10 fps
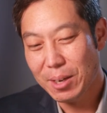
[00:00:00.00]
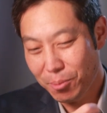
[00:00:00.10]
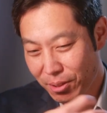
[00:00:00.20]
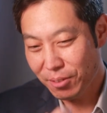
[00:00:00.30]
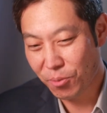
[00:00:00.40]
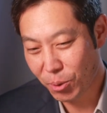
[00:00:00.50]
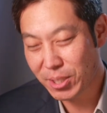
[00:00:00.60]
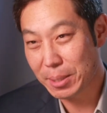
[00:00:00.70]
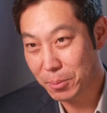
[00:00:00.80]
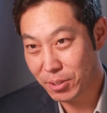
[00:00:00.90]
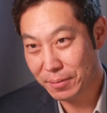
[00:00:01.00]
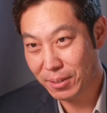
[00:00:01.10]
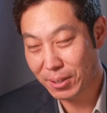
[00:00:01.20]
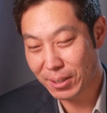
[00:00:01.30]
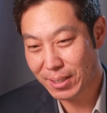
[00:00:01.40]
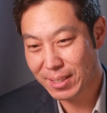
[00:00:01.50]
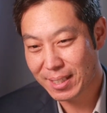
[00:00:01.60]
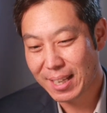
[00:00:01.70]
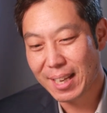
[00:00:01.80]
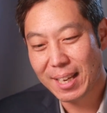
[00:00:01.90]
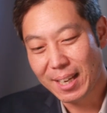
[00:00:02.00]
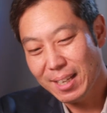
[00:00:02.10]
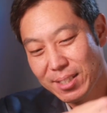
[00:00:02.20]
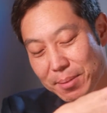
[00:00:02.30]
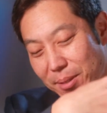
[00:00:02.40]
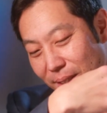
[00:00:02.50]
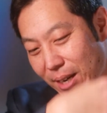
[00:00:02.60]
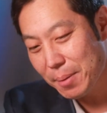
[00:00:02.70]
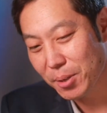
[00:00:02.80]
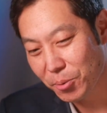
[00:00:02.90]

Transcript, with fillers: with the four chambers of the heart, uh, some of the common